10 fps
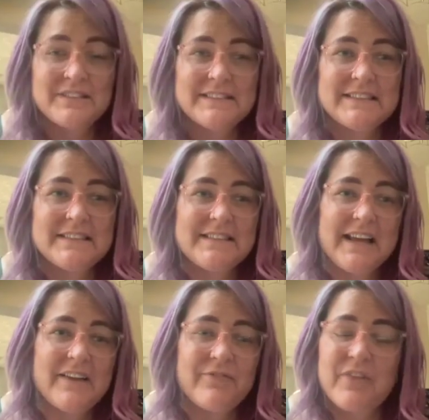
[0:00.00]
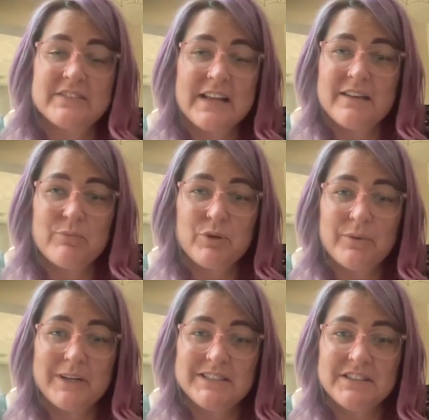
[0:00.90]
just going to say, if there's any more
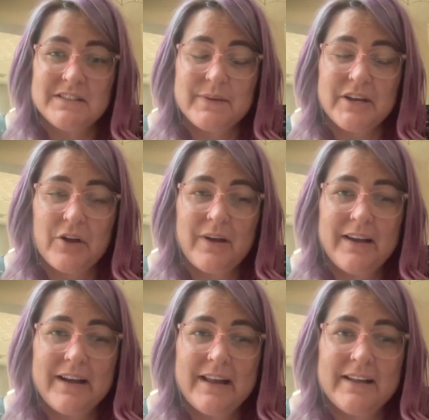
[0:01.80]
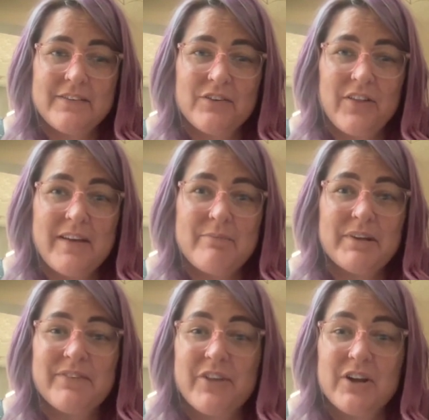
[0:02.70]
questions, we can go ahead and answer them.
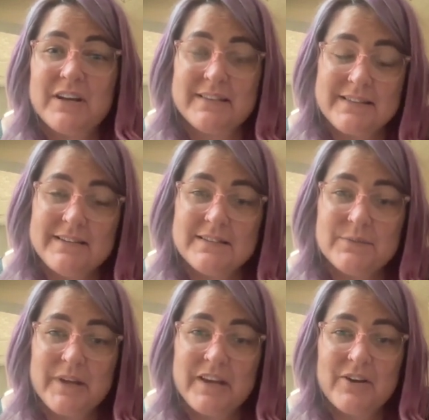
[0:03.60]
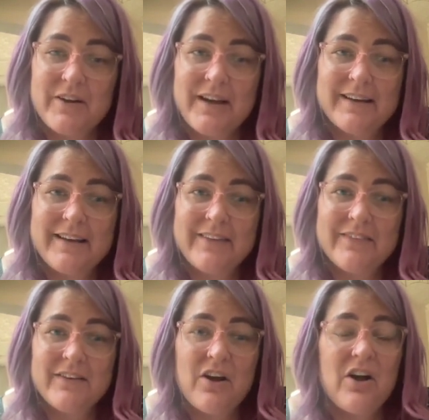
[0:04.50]
But if there isn't, we can go ahead and
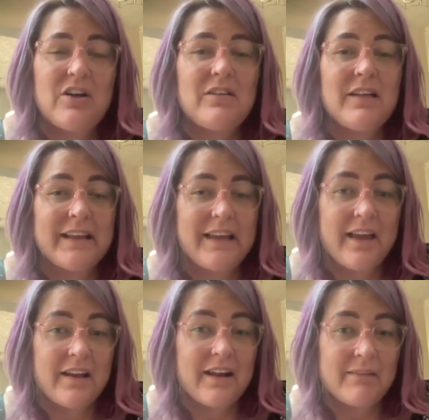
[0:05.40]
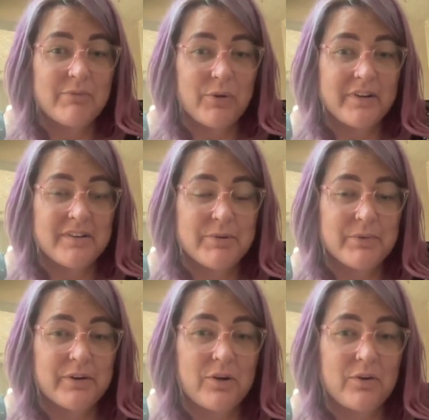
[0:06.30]
end the call. Again, I'm going to be,
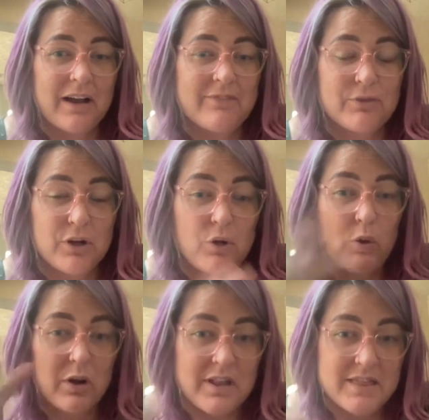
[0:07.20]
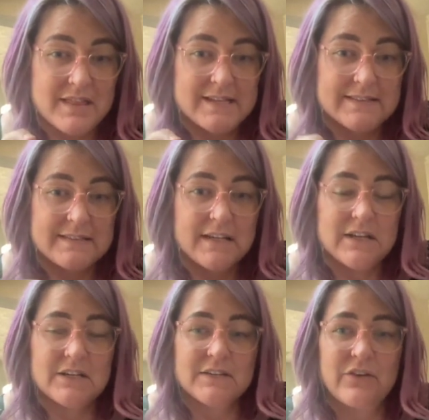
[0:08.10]
I've recorded this
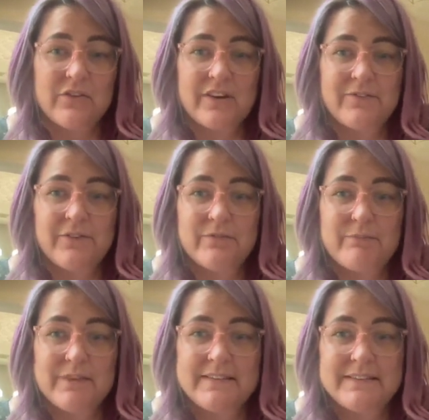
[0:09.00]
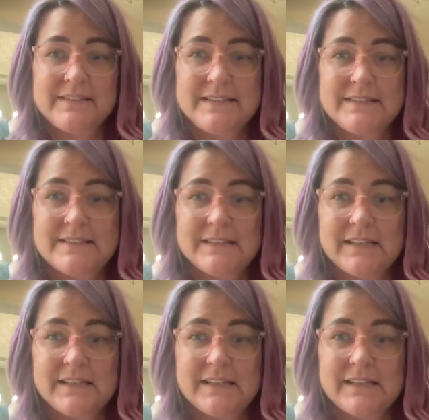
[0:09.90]
so that if you've missed it,